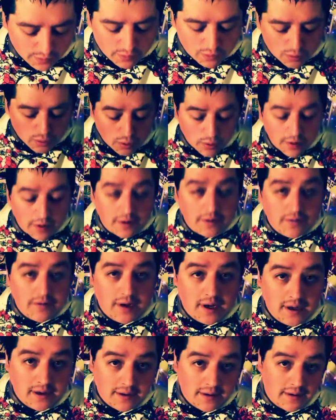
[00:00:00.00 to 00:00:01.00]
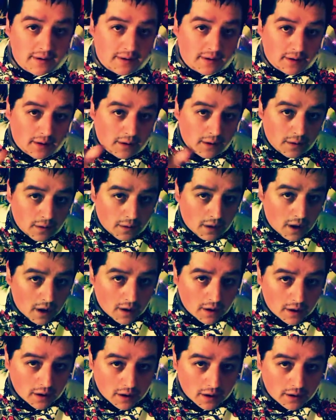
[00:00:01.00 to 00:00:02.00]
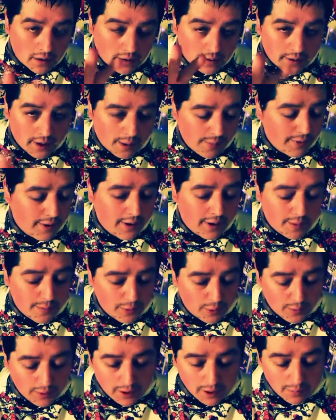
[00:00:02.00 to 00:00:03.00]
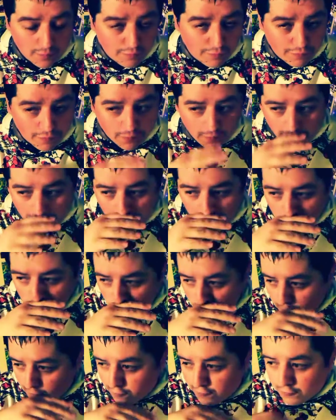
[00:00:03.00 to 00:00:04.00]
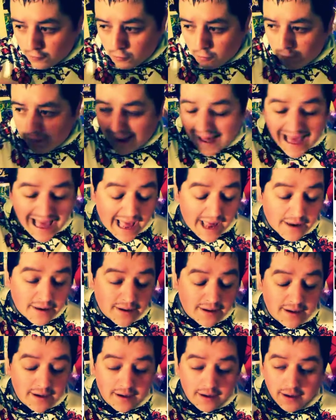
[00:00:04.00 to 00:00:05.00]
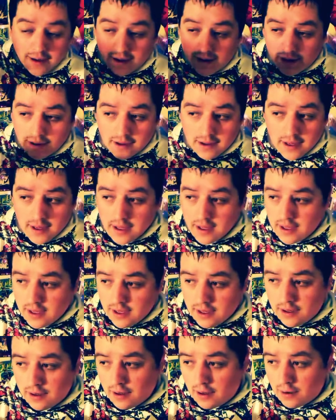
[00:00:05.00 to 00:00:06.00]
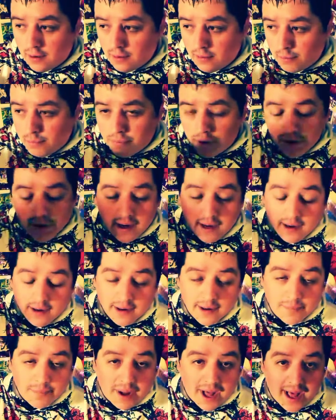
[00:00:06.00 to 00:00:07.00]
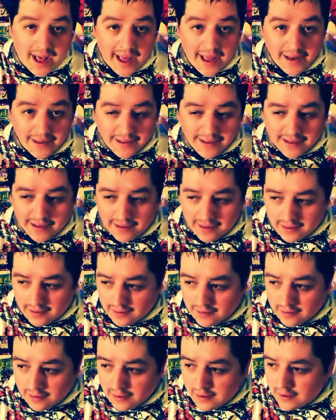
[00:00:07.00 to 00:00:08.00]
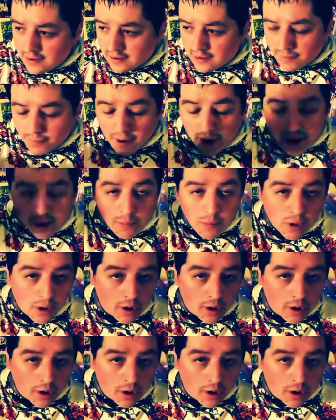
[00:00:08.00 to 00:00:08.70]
cool your jets just a little longer, WWE, before you go full blast and, booking spots and spreading more